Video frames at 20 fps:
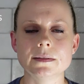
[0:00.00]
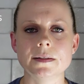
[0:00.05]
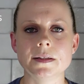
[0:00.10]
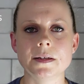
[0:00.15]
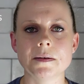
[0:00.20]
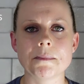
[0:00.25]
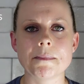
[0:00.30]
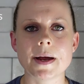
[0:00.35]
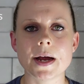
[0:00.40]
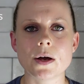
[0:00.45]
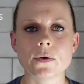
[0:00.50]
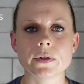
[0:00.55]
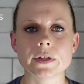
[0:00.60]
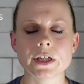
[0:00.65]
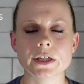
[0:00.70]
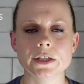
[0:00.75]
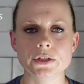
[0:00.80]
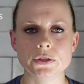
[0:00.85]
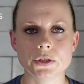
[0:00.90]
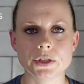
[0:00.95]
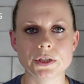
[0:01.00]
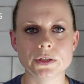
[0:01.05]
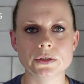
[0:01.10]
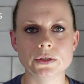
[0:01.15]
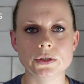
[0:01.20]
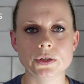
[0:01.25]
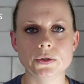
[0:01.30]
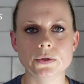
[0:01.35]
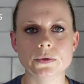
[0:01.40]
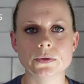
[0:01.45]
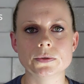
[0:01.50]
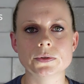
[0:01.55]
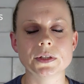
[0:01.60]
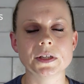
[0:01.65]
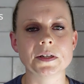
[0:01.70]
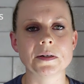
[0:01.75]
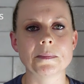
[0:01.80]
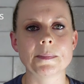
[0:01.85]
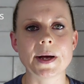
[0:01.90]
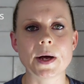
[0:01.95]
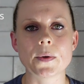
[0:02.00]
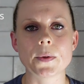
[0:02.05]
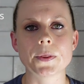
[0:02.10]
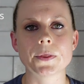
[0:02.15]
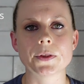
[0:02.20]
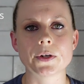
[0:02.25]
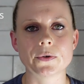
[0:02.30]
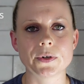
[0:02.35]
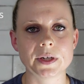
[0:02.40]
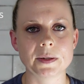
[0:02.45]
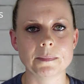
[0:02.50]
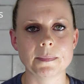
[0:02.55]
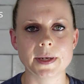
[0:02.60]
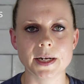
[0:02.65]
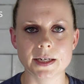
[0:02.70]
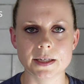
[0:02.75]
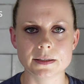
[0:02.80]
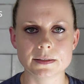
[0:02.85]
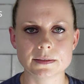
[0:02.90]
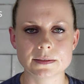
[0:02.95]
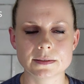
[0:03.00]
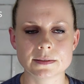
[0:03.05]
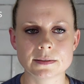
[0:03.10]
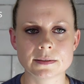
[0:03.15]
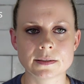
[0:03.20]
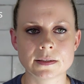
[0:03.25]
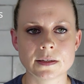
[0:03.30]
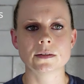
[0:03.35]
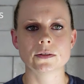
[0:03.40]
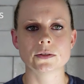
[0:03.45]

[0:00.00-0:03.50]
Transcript: the amount that you can use in about 30 minutes.